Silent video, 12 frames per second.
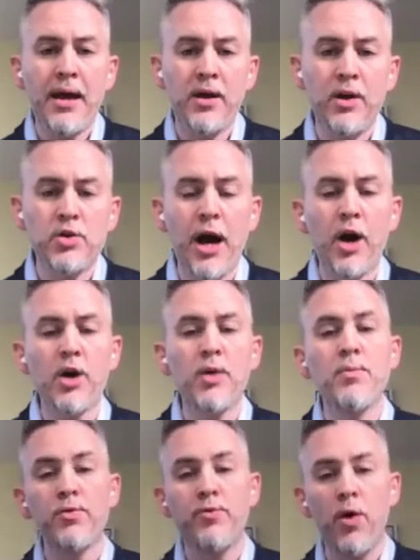how to
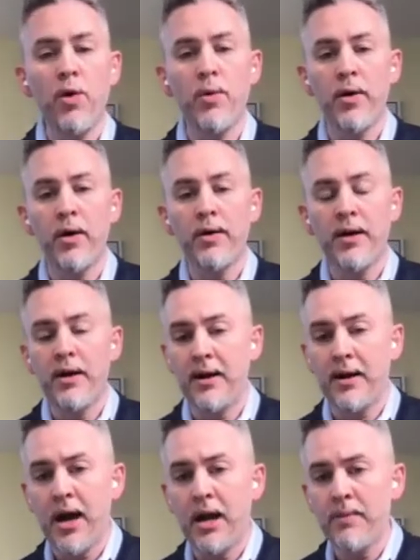manage, how to move
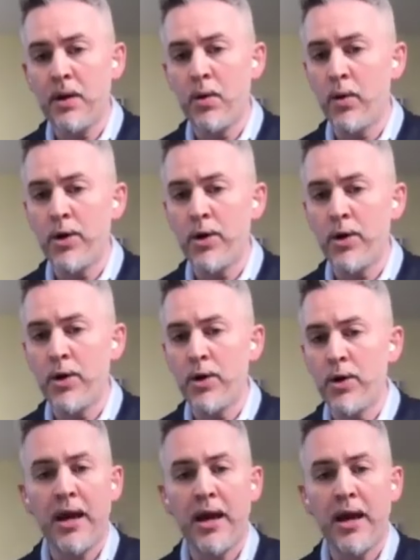forward in an
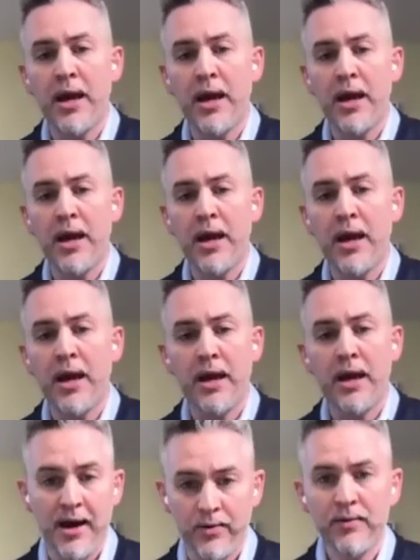economy where you can't
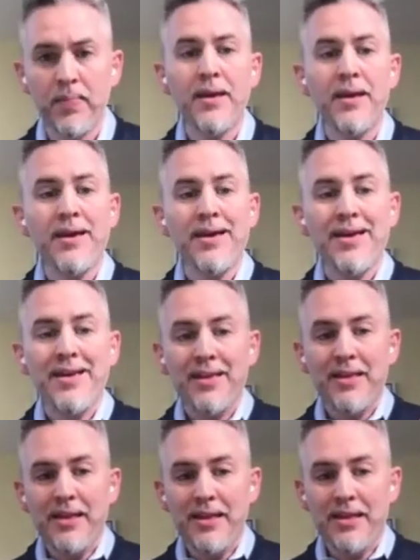have gatherings.
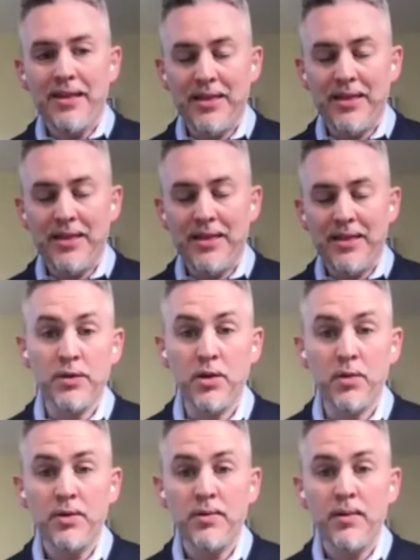
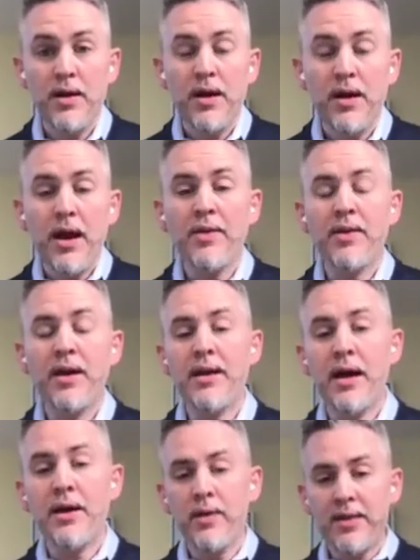That was
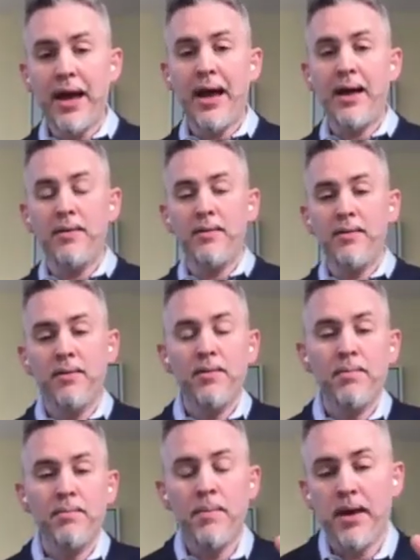huge. And then
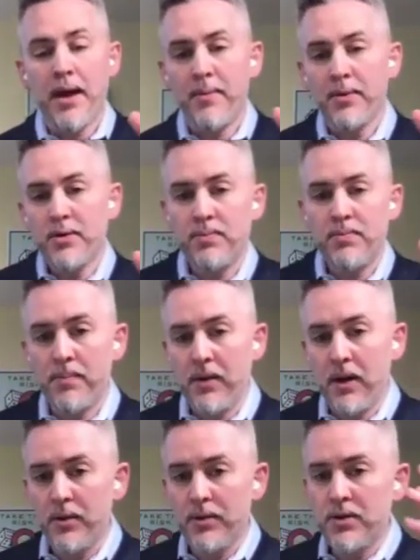not only that,
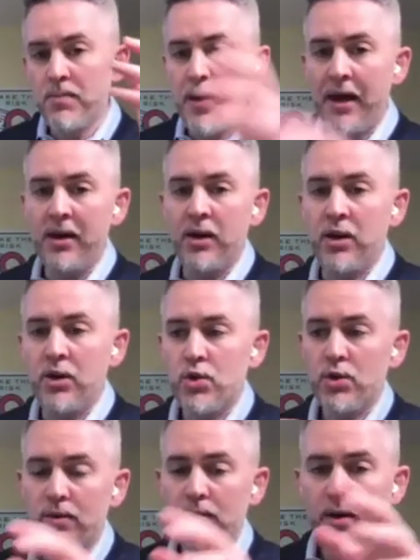but be
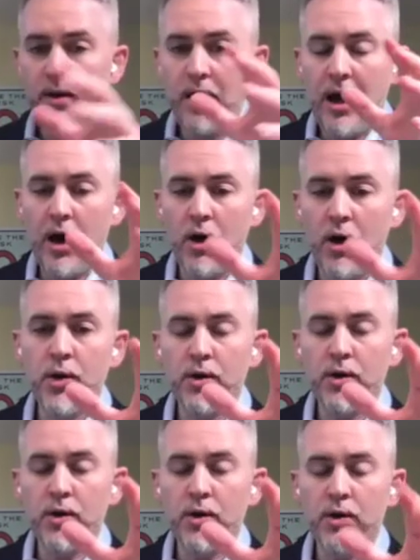able to
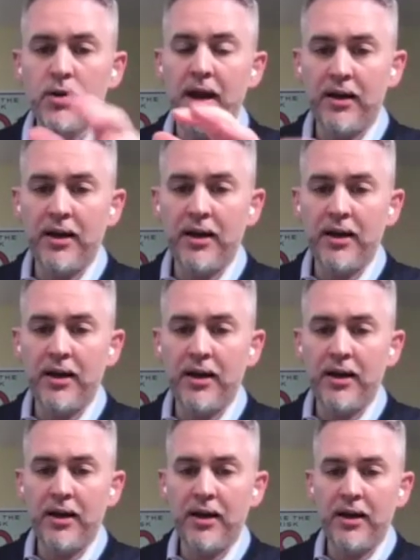manage how you're
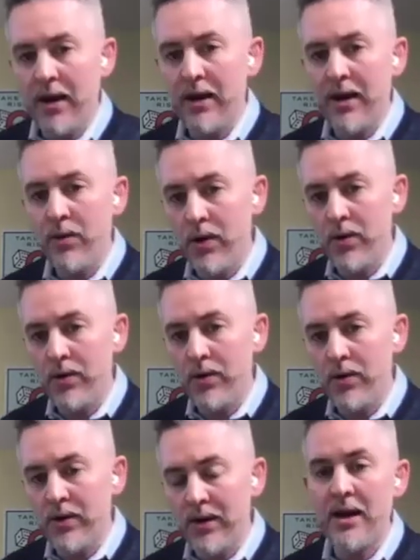going to do that in an economy
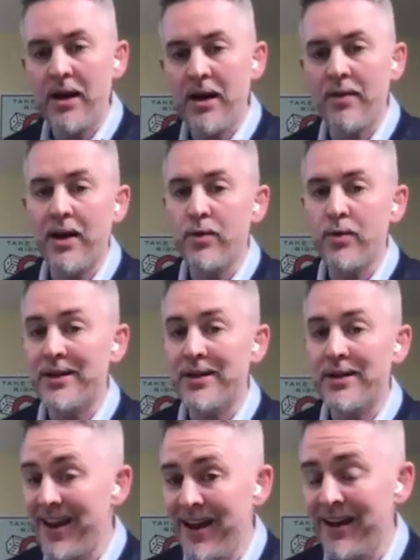where you
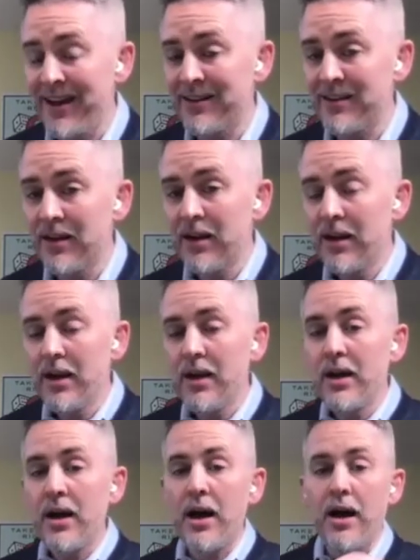not have gatherings,
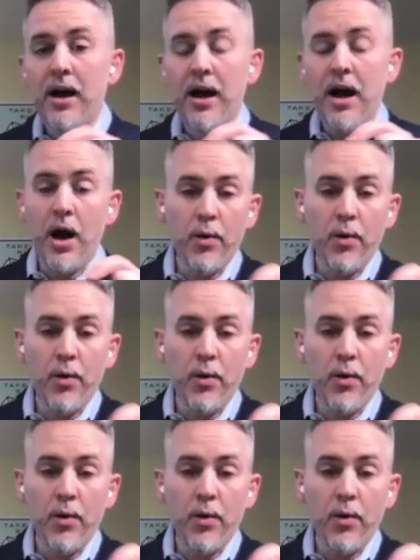and